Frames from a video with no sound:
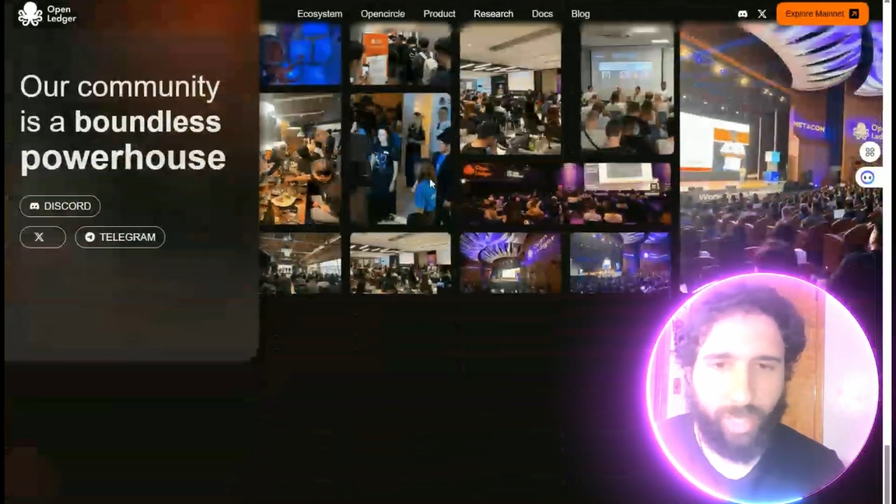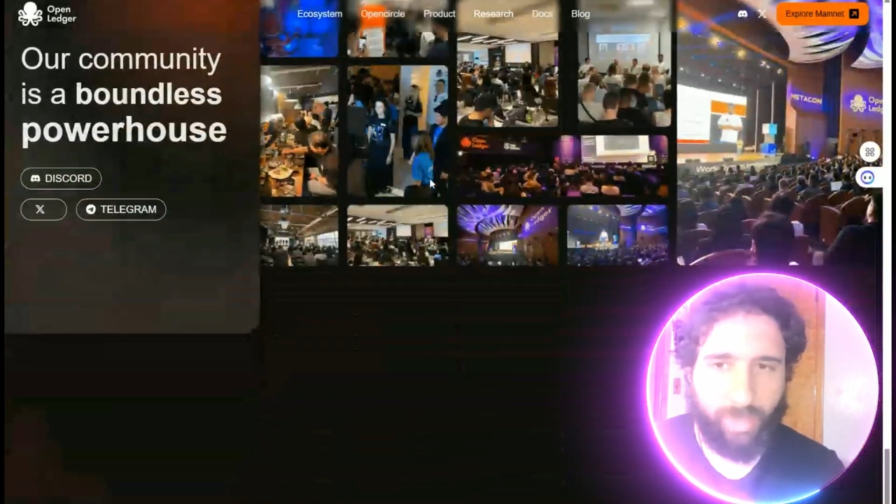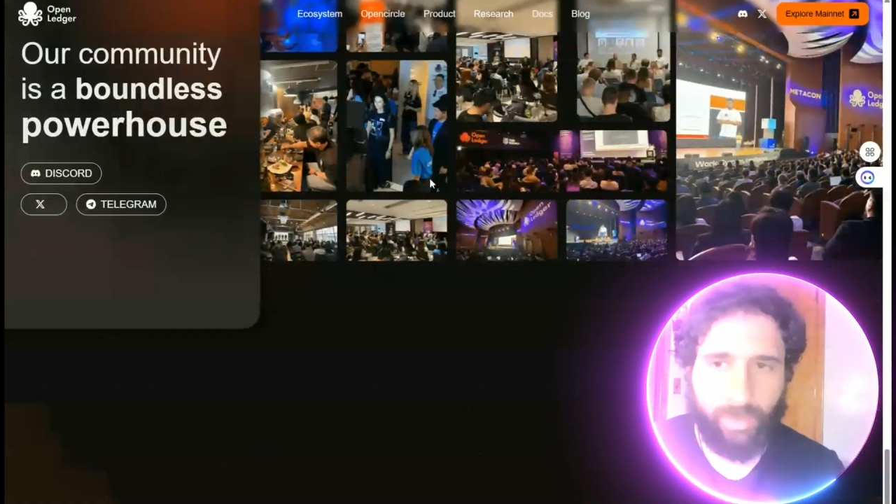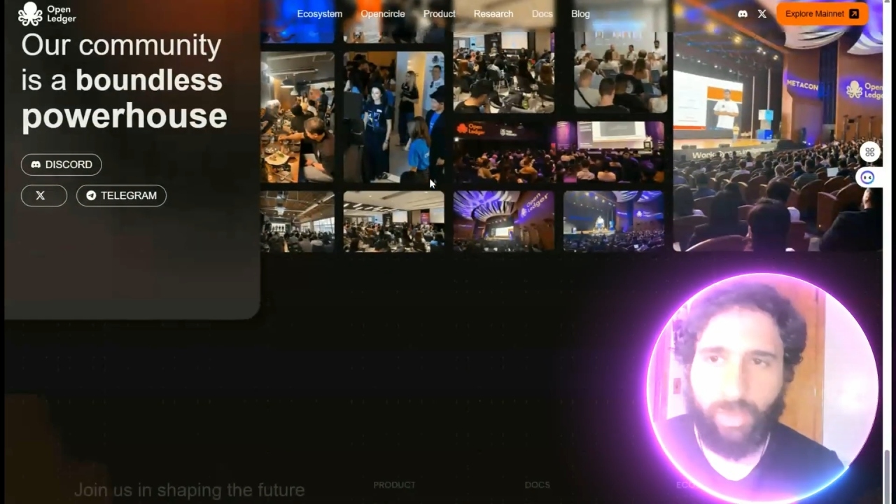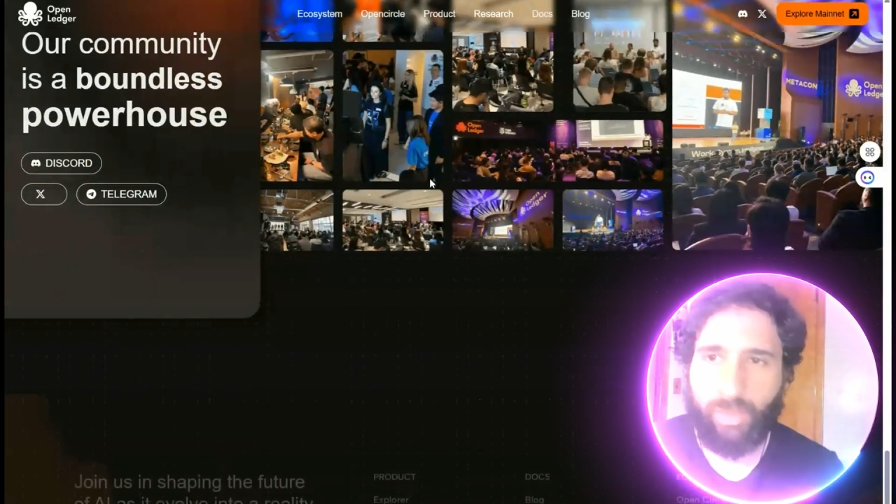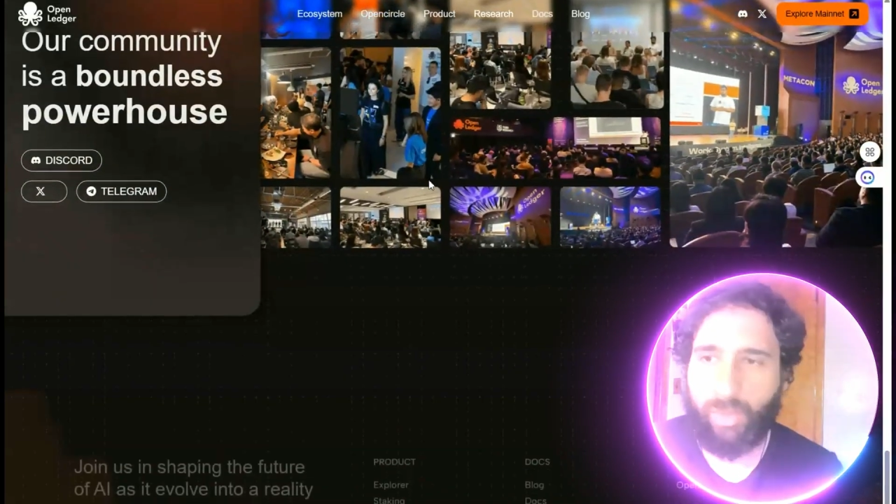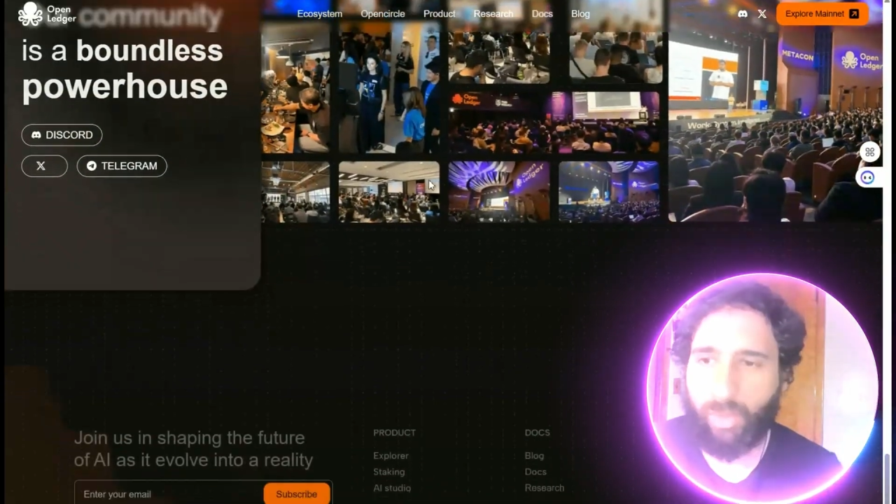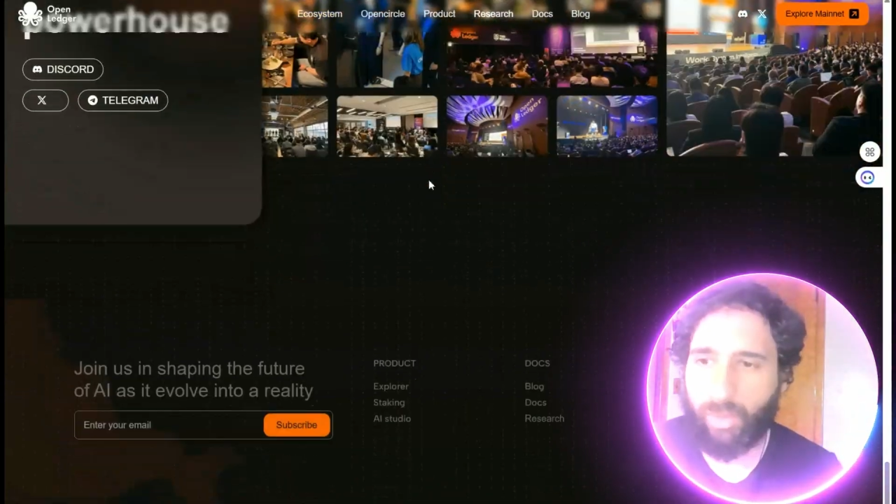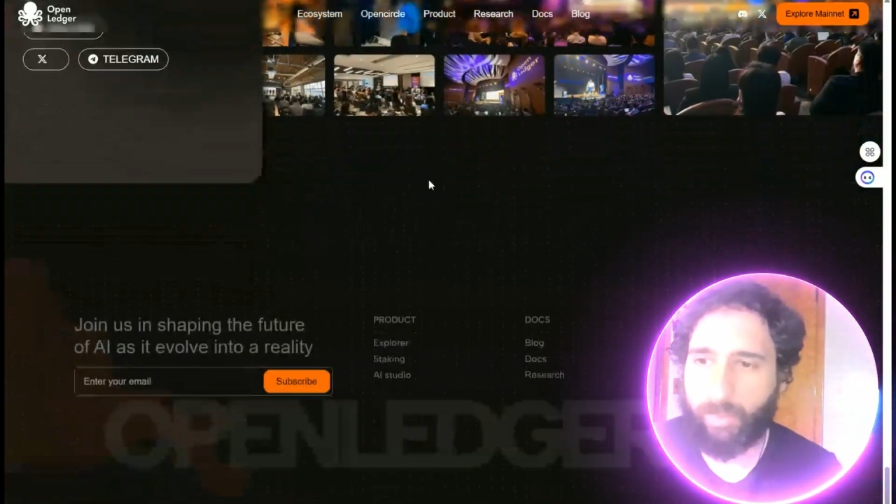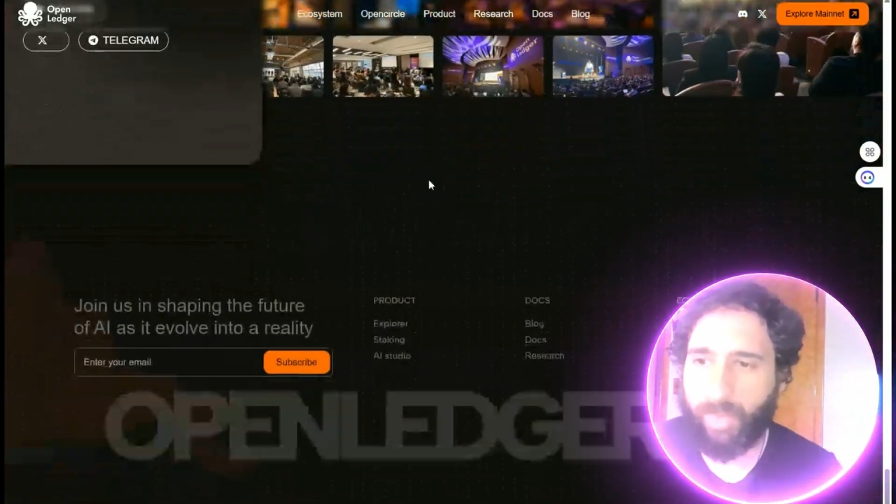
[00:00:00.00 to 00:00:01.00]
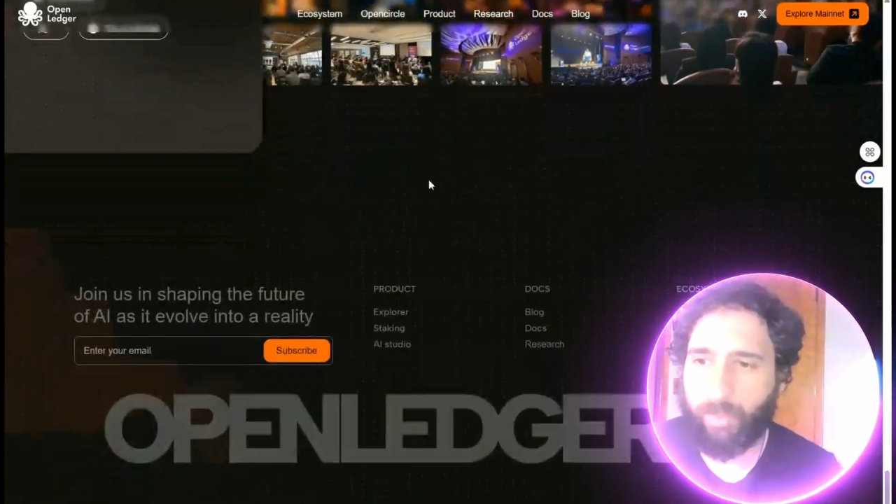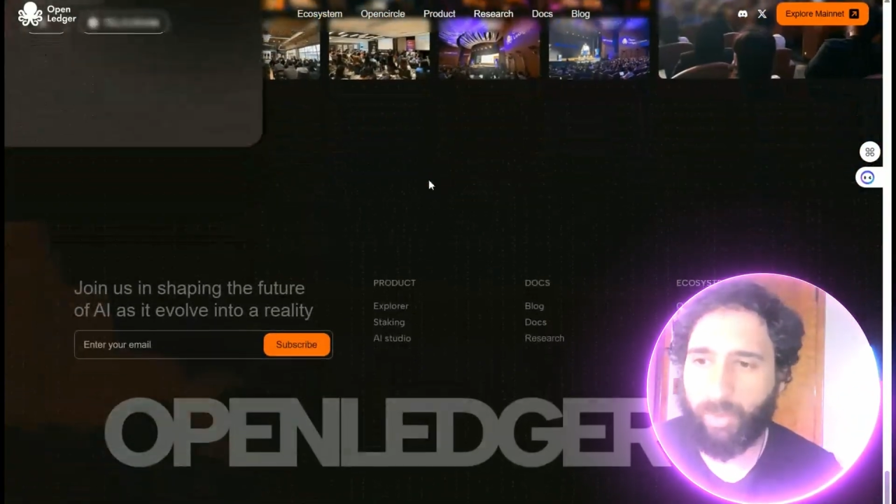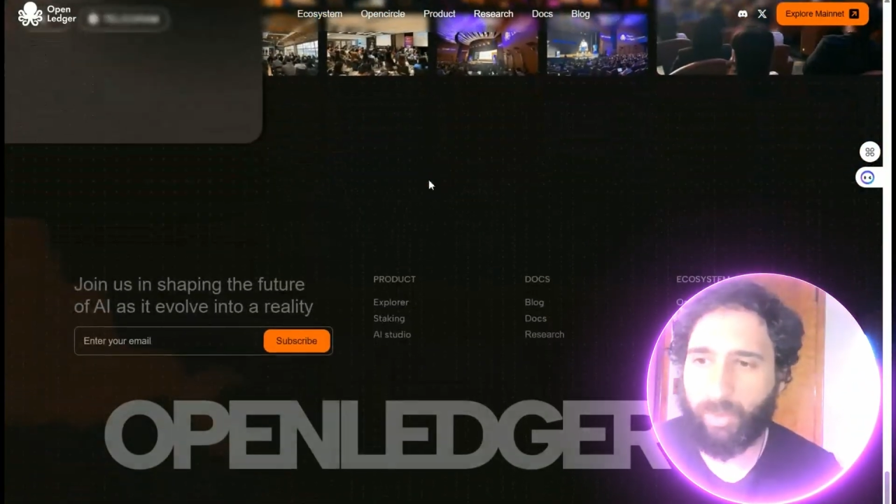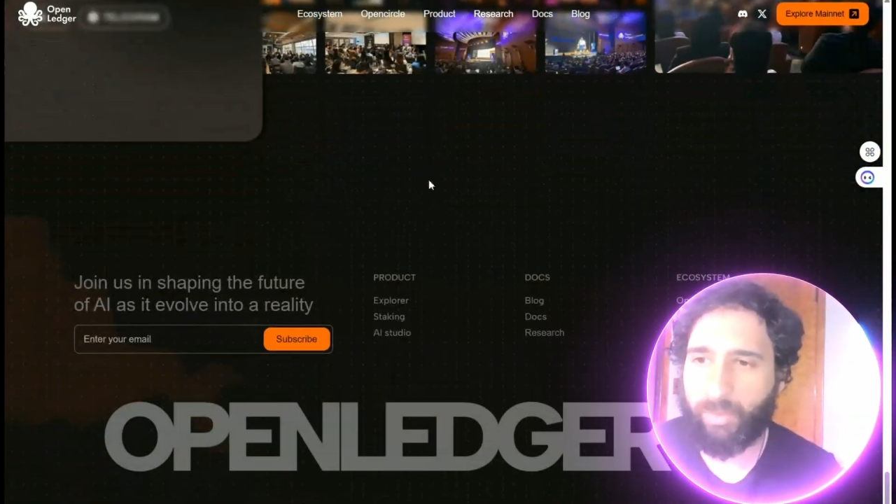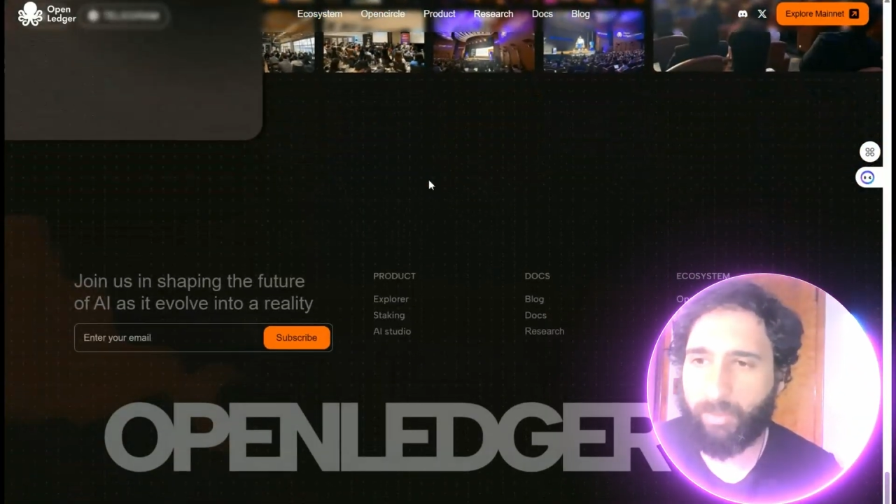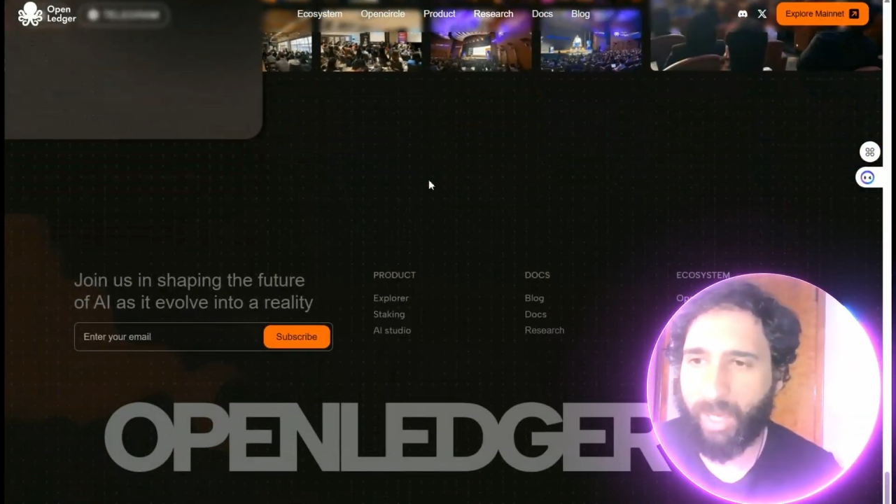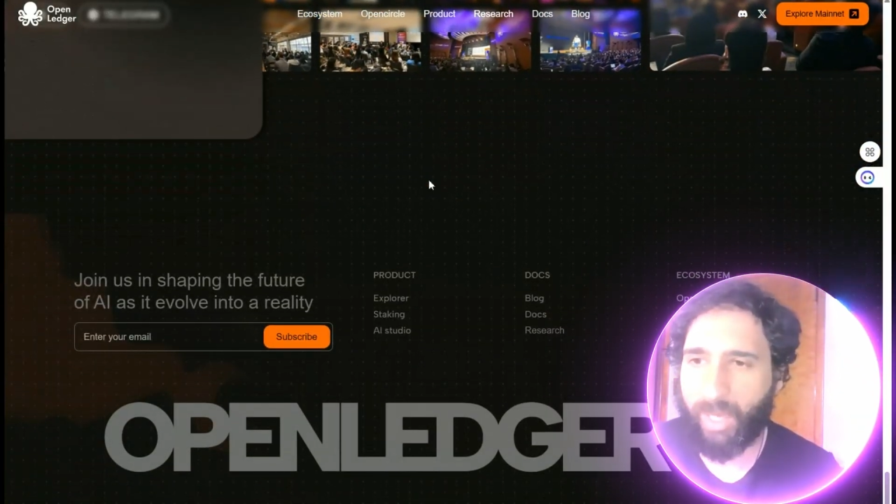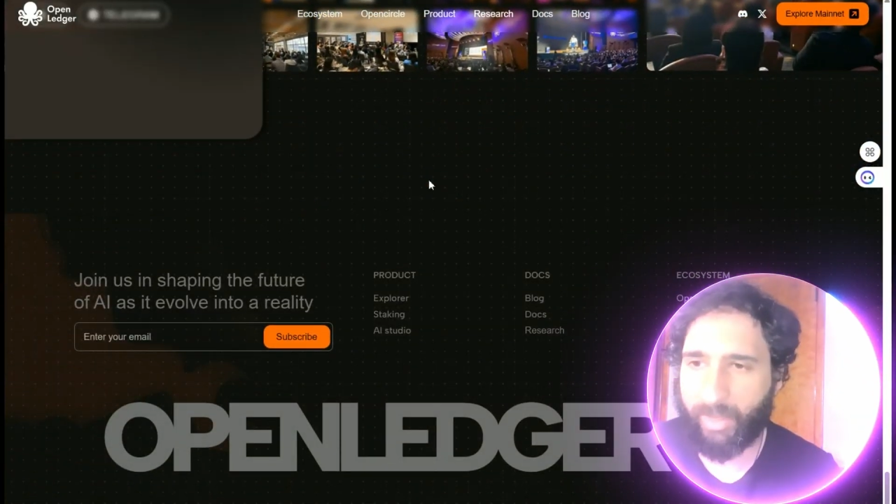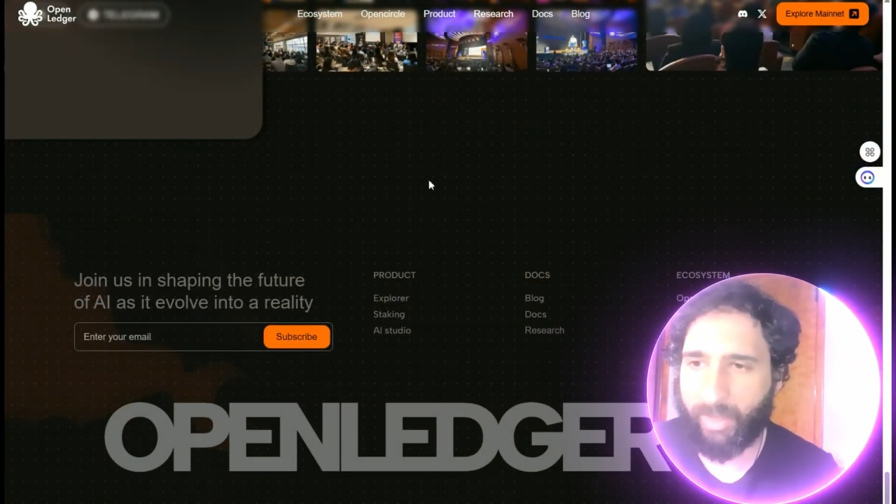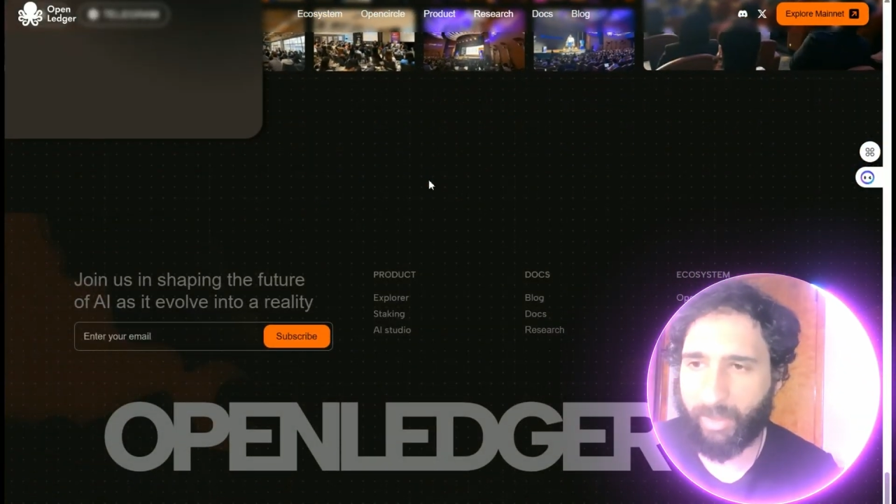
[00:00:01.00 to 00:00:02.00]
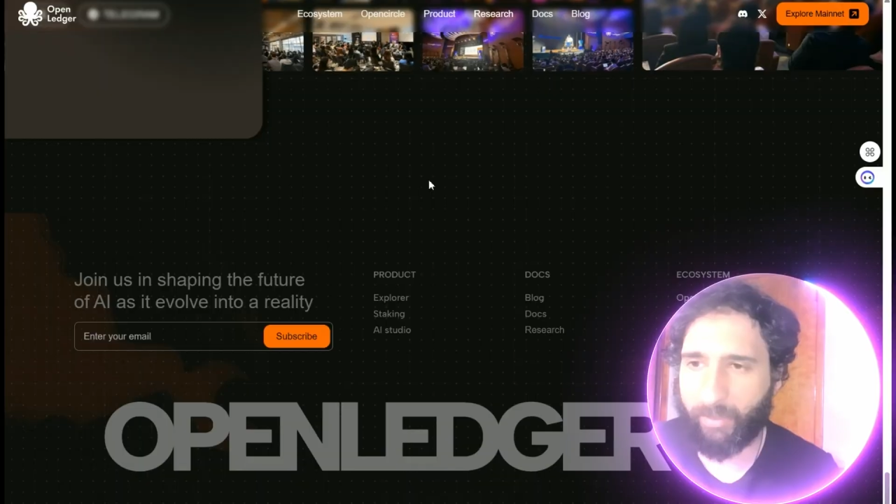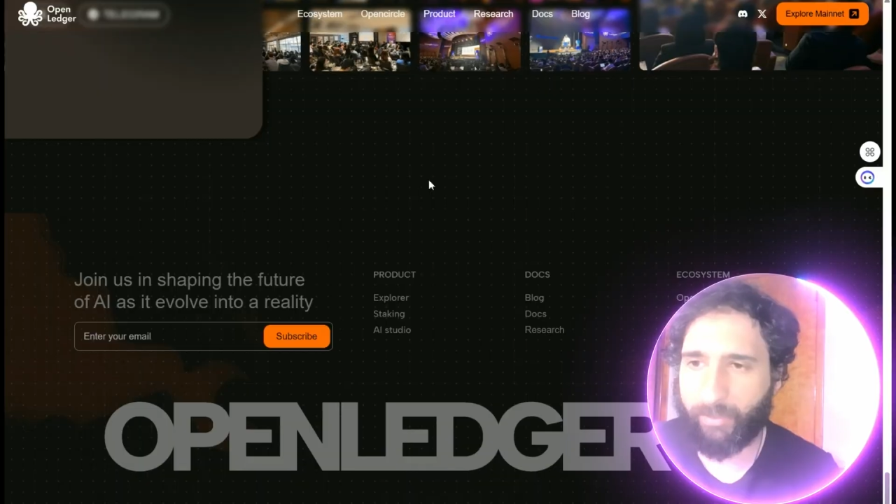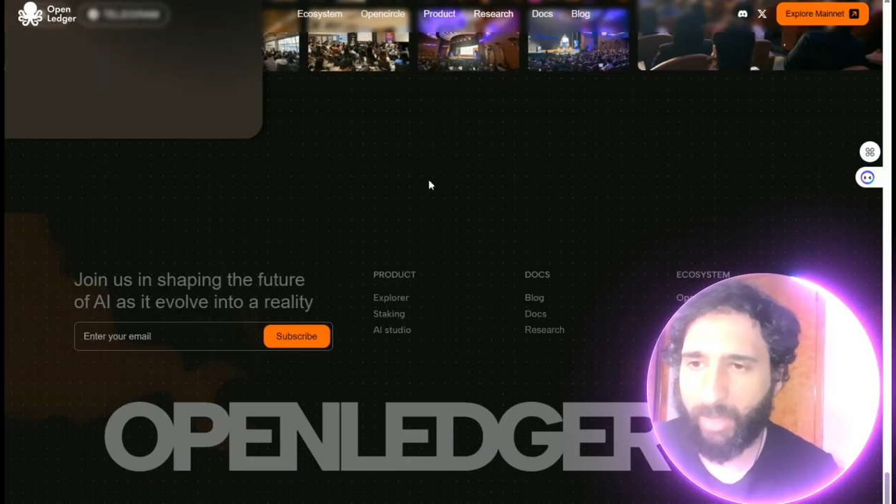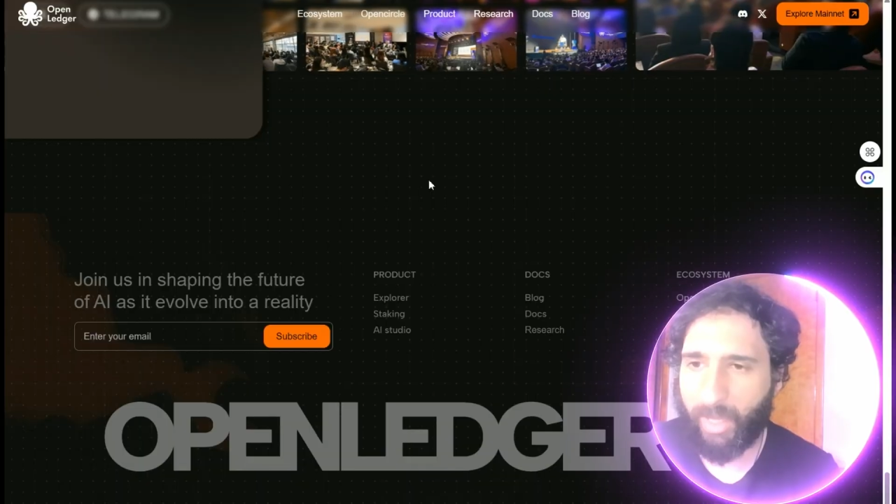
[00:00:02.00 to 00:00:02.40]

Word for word: and all the people behind them.